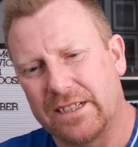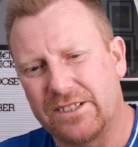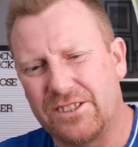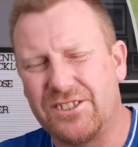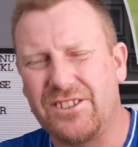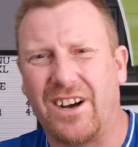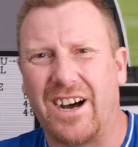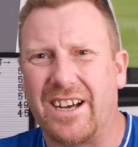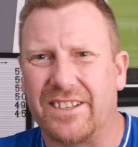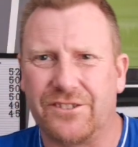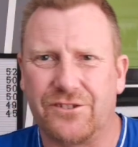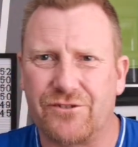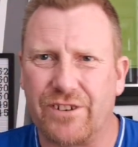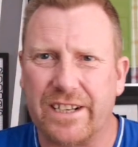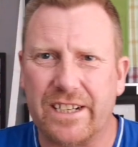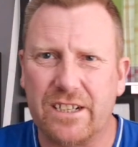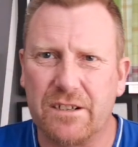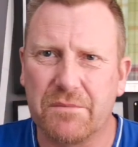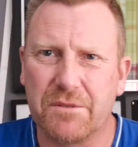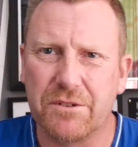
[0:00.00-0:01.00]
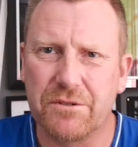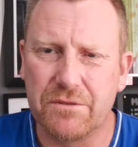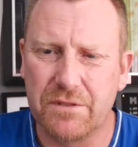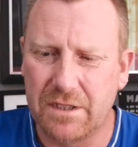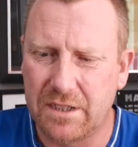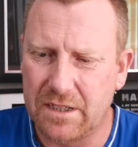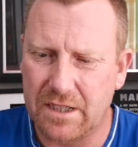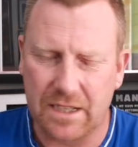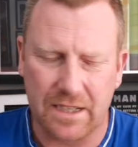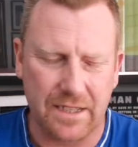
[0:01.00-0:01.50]
it's not undrinkable.
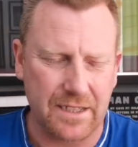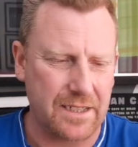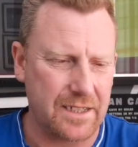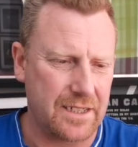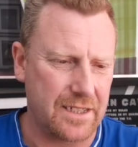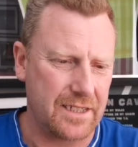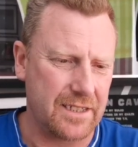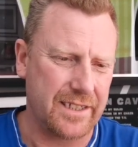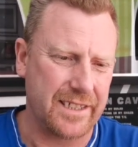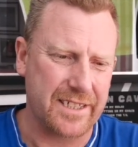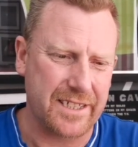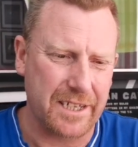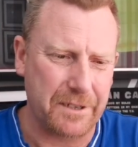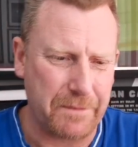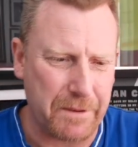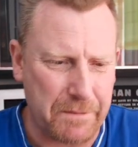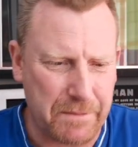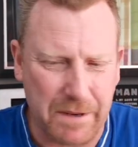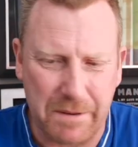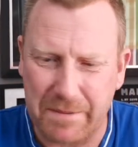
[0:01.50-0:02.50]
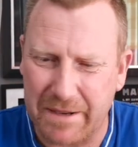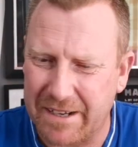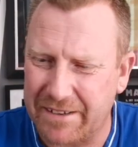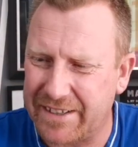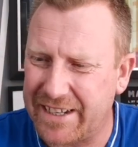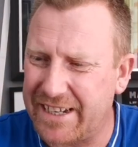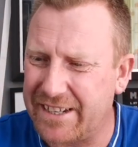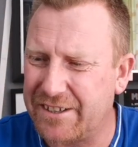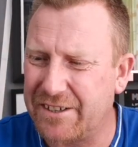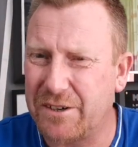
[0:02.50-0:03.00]
There's going to be people
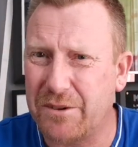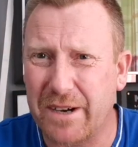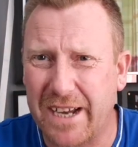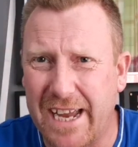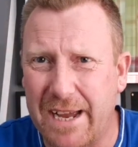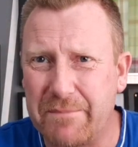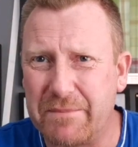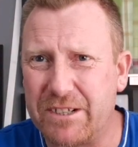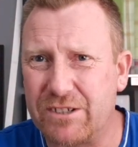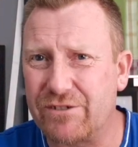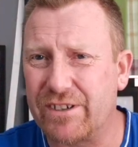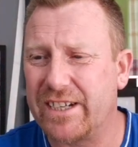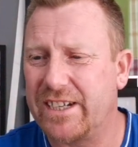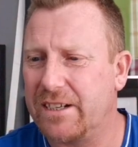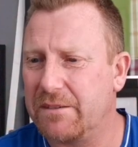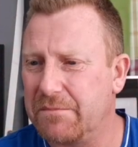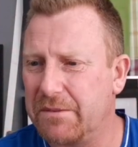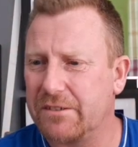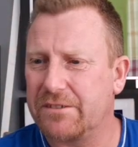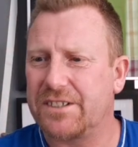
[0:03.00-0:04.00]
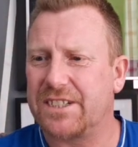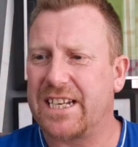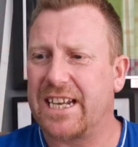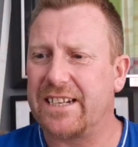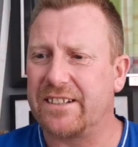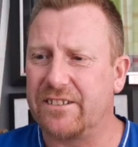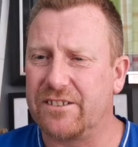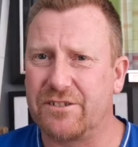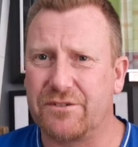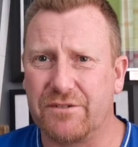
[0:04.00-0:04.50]
out there that are quite happy drinking a bog
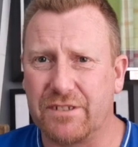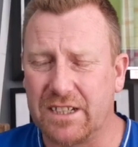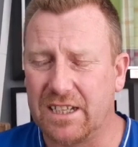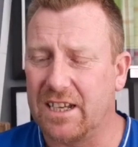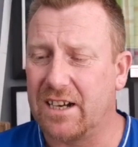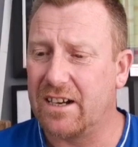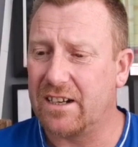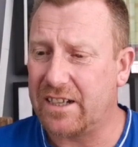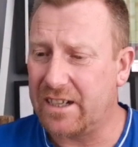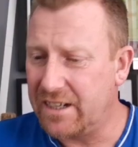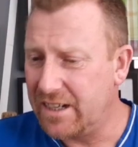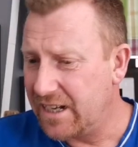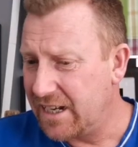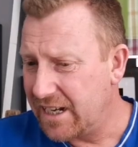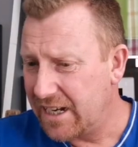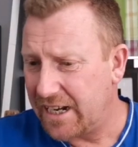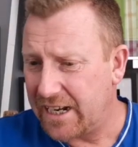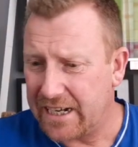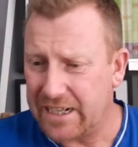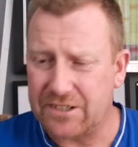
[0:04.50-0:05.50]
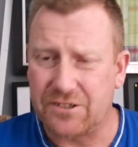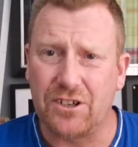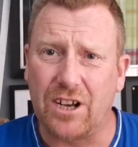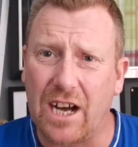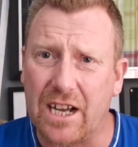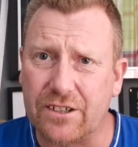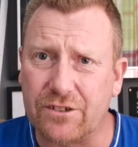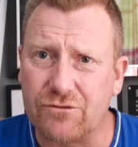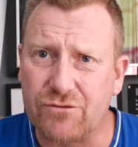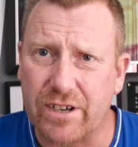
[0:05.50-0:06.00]
standard sort of lager. It's
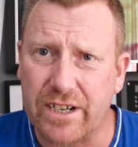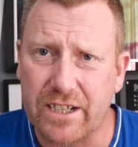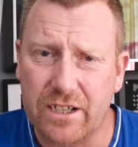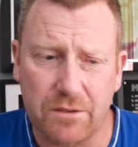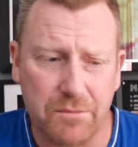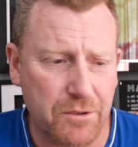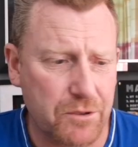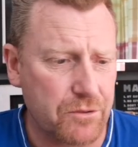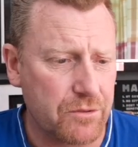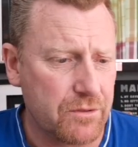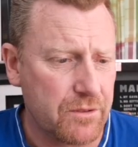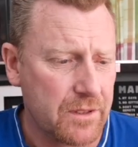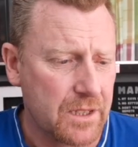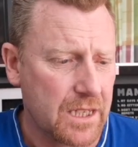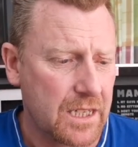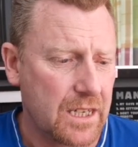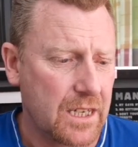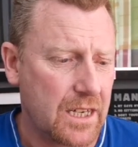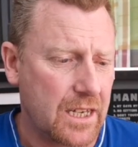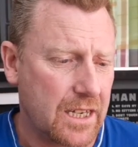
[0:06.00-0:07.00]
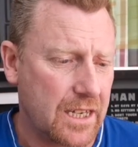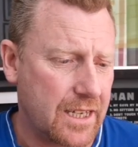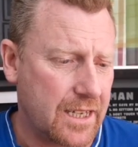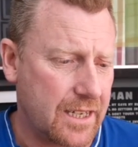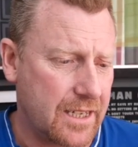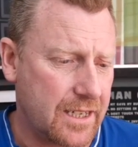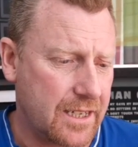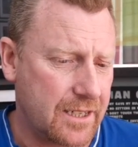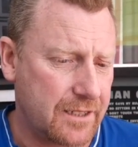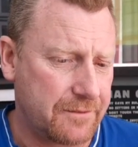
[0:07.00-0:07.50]
not undrinkable.
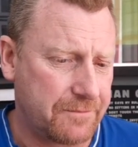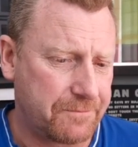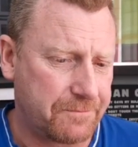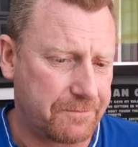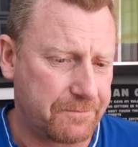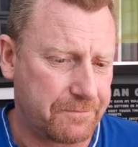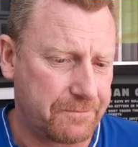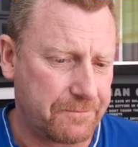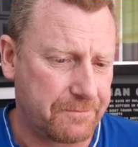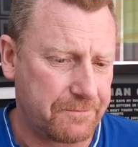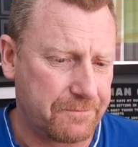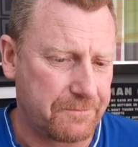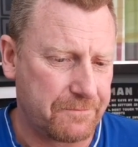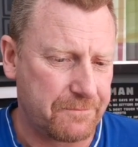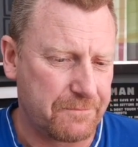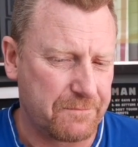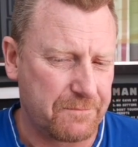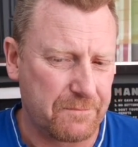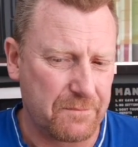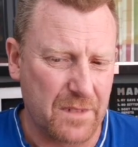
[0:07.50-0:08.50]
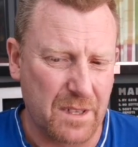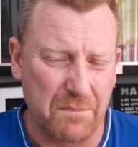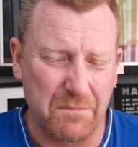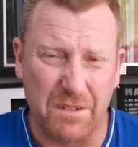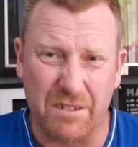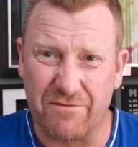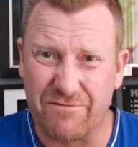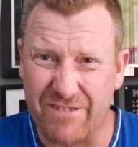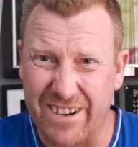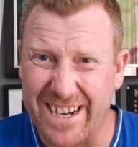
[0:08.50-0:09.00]
But
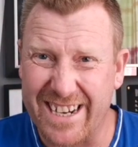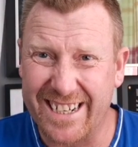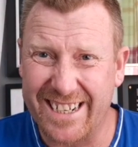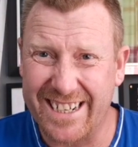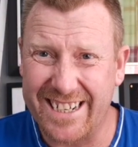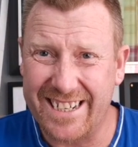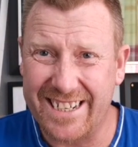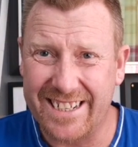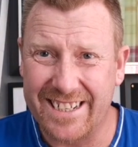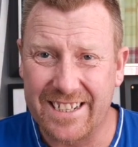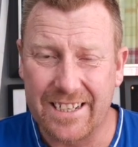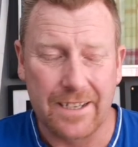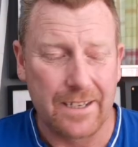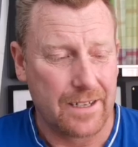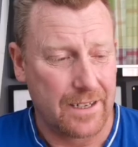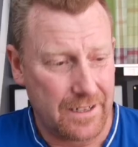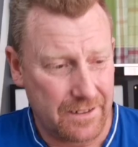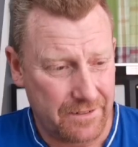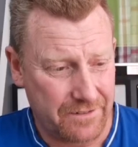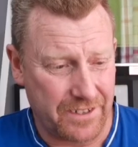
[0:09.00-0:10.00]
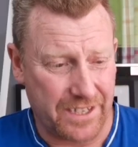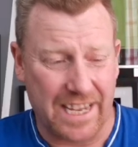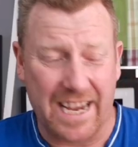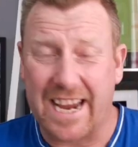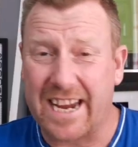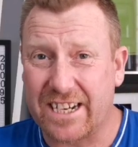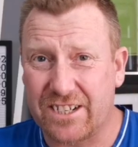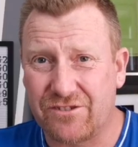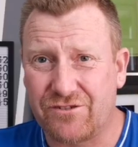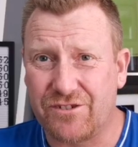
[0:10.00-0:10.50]
really, for
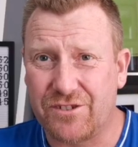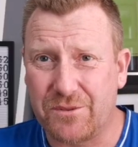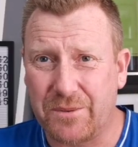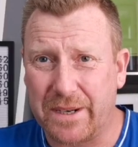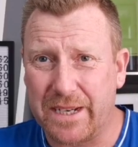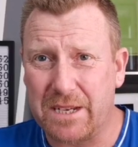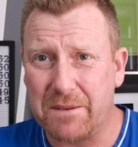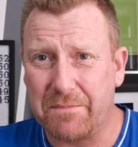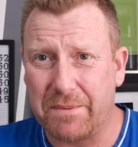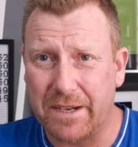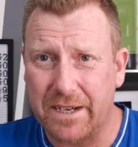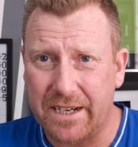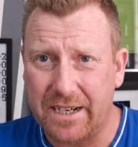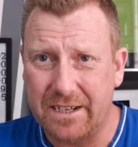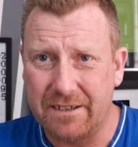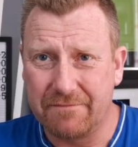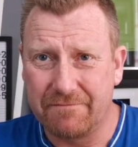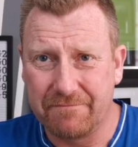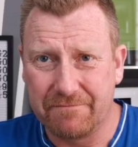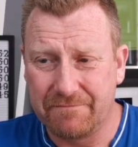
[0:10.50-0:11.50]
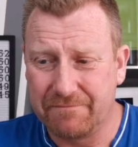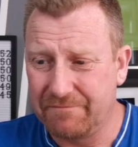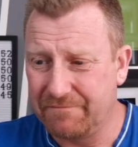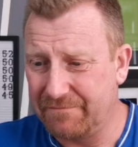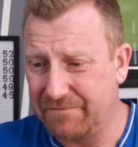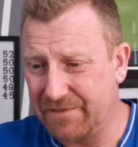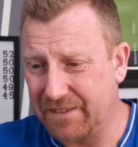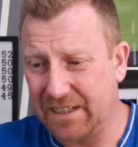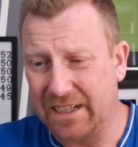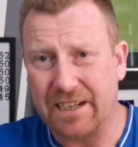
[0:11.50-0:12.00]
that extra 20p,
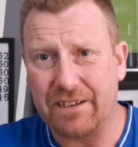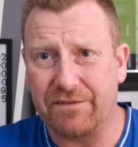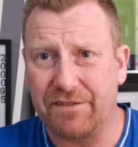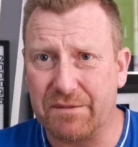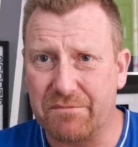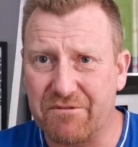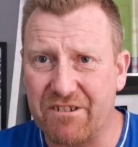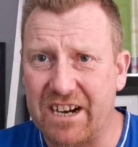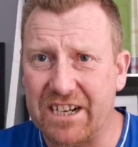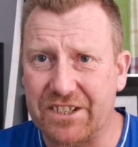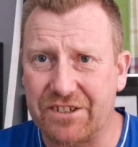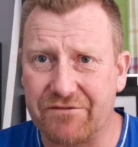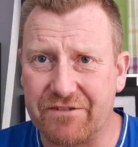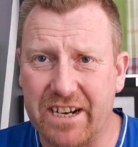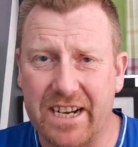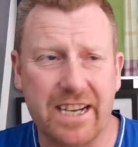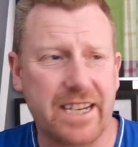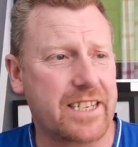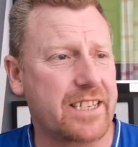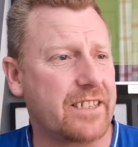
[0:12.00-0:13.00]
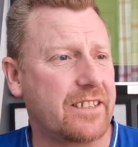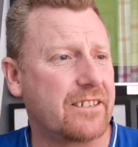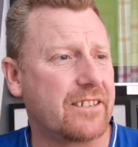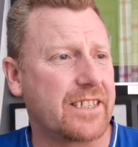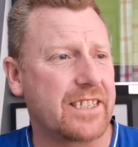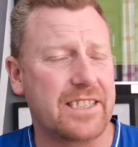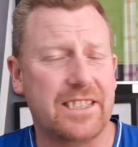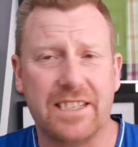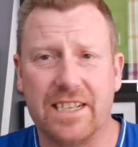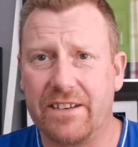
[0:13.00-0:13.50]
leave the Brasserie
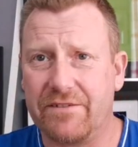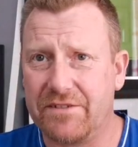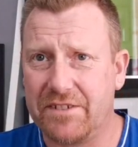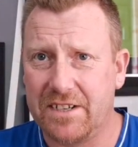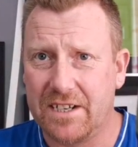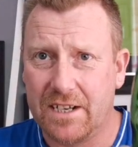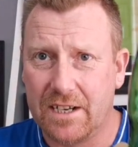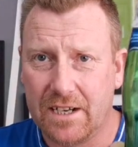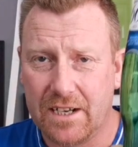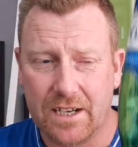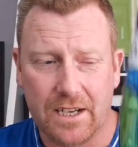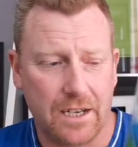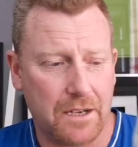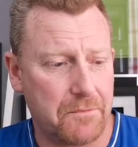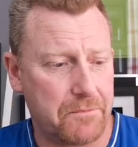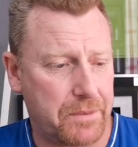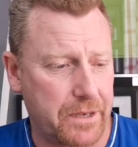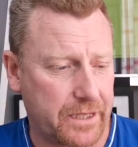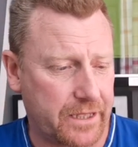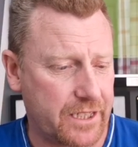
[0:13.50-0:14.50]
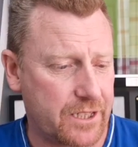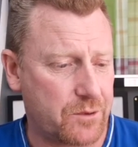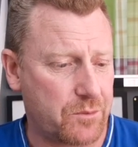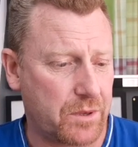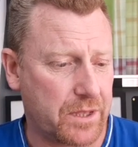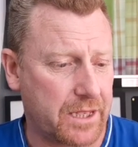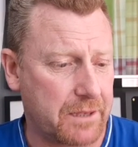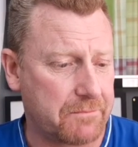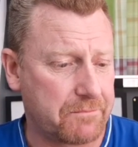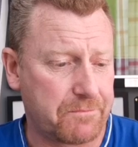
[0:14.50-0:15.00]
1897 and pick this
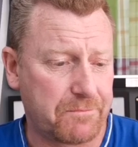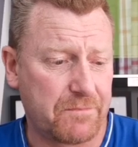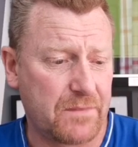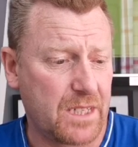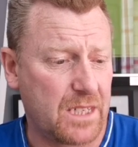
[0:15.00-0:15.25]
one up.